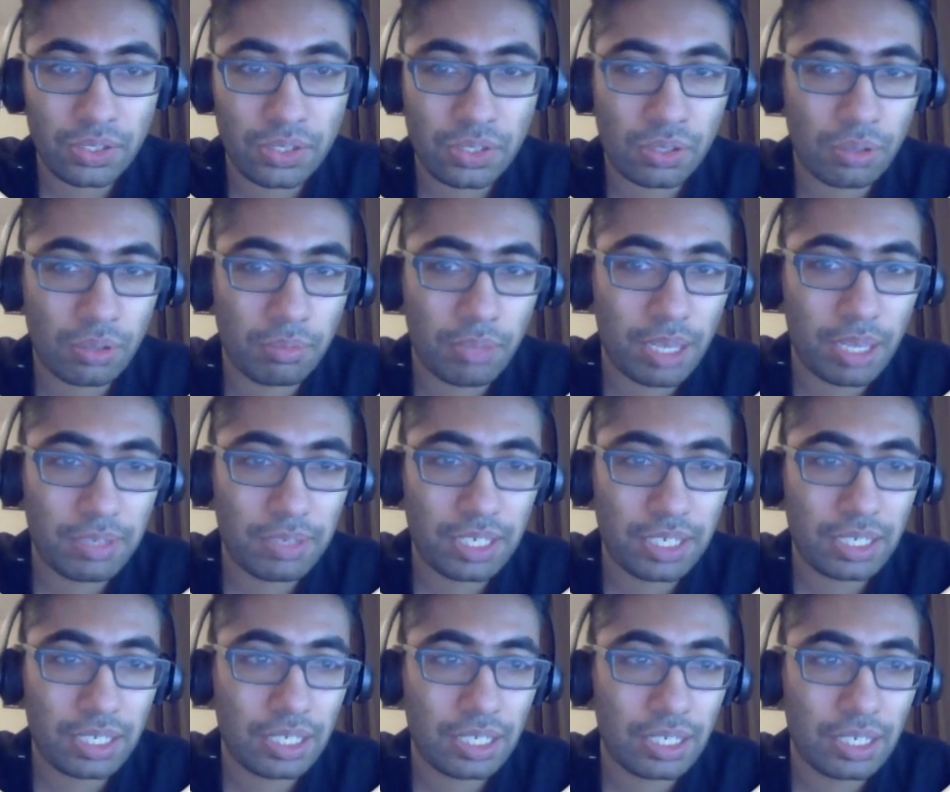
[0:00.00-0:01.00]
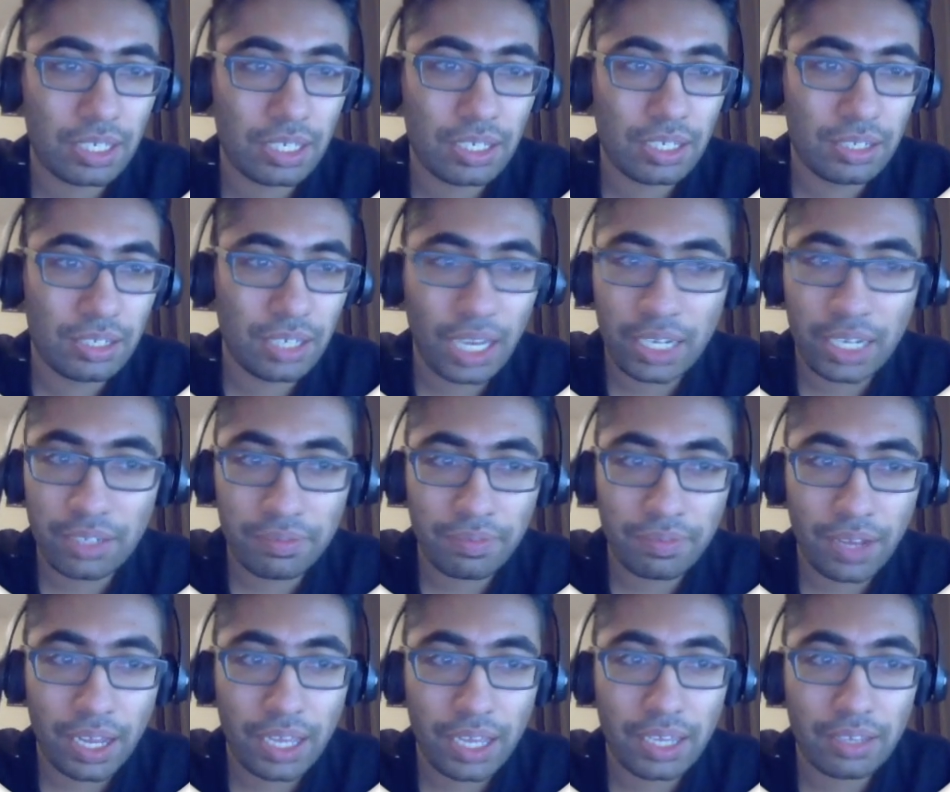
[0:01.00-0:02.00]
So maybe 9 to
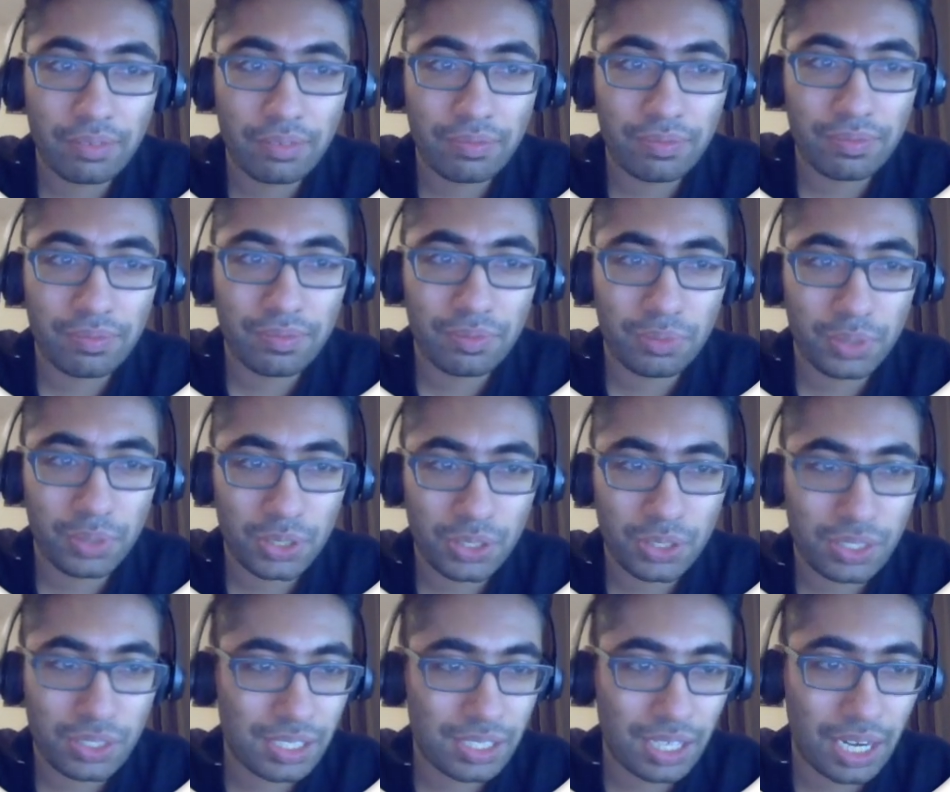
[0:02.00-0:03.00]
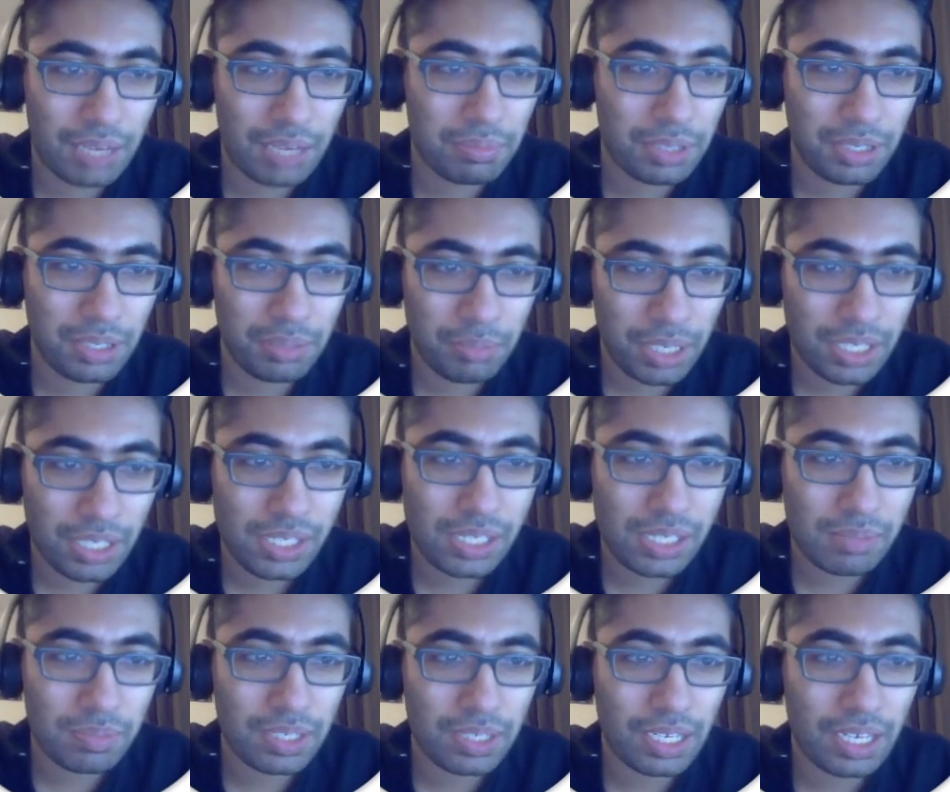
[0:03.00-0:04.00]
5, which is the time that many
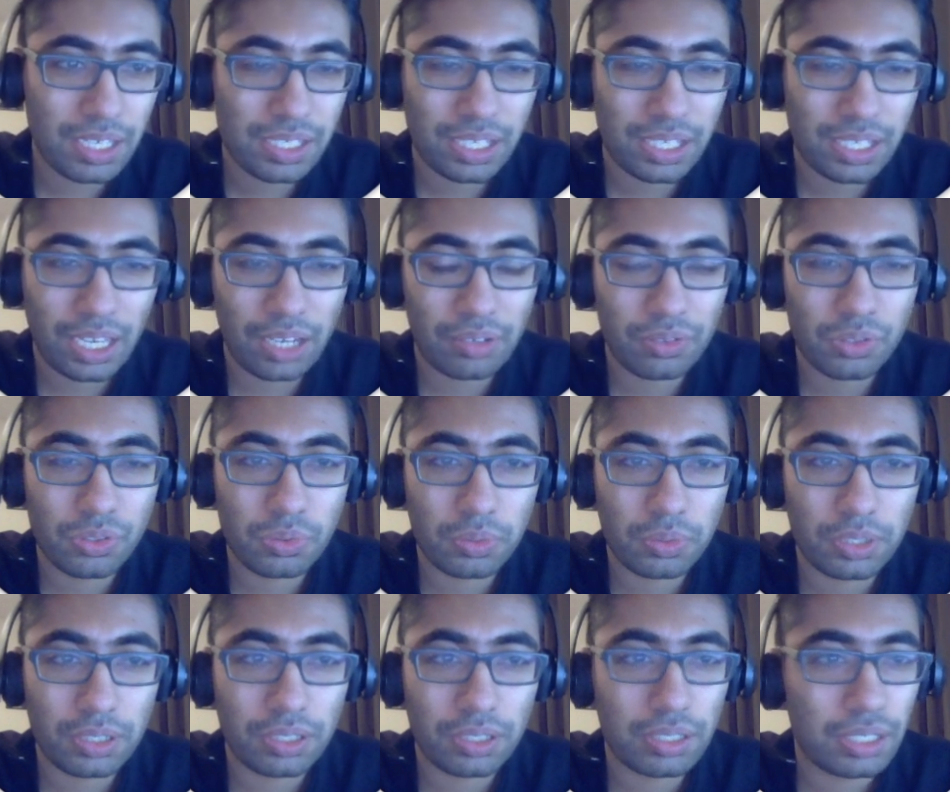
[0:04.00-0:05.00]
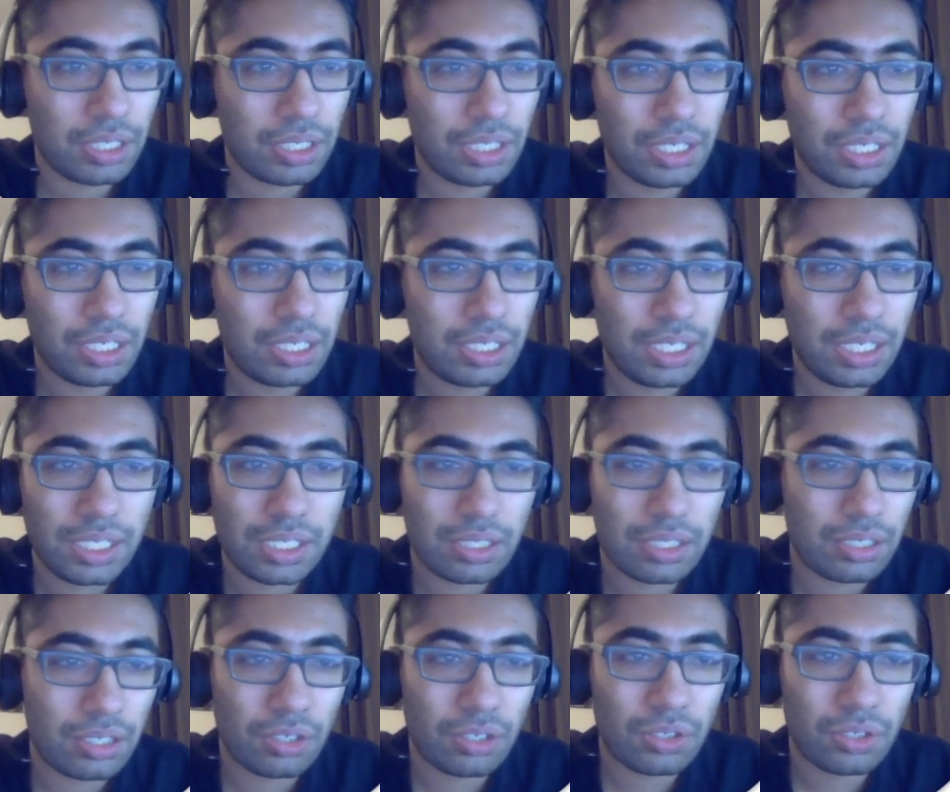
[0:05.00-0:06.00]
CPAs, accountants work,
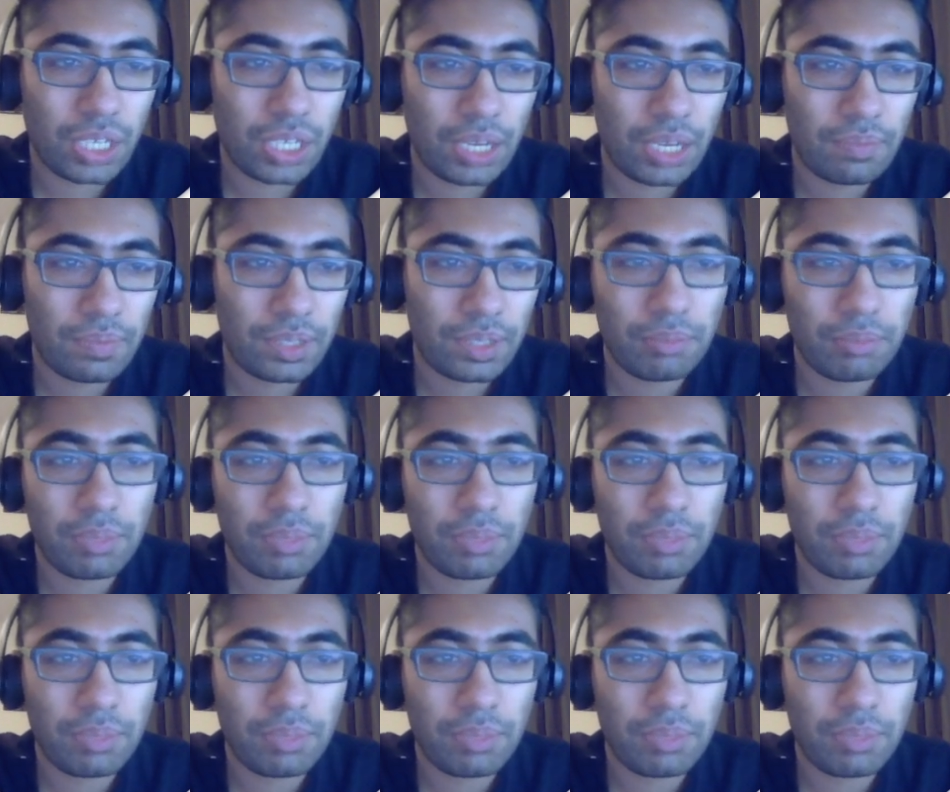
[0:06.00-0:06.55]
isn't a good time for them.